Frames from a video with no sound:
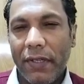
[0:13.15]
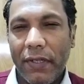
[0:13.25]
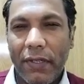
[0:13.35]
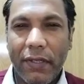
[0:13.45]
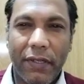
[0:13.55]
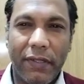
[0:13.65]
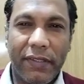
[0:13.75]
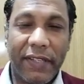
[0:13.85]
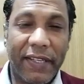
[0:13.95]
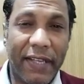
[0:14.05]

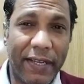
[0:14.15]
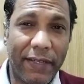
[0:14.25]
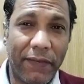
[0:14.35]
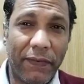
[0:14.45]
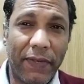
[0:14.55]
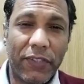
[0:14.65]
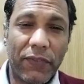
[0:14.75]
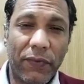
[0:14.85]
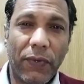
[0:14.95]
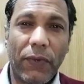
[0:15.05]
Tigray
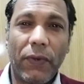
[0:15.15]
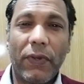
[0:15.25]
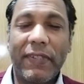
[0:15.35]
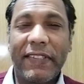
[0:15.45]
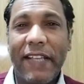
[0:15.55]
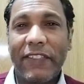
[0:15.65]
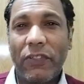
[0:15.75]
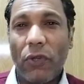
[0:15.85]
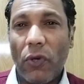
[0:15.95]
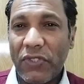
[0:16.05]
Defense Force
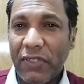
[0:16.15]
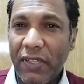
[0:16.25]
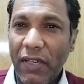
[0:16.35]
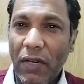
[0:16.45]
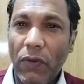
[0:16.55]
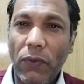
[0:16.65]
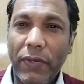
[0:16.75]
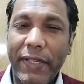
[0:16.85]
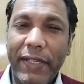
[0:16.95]
has lost ground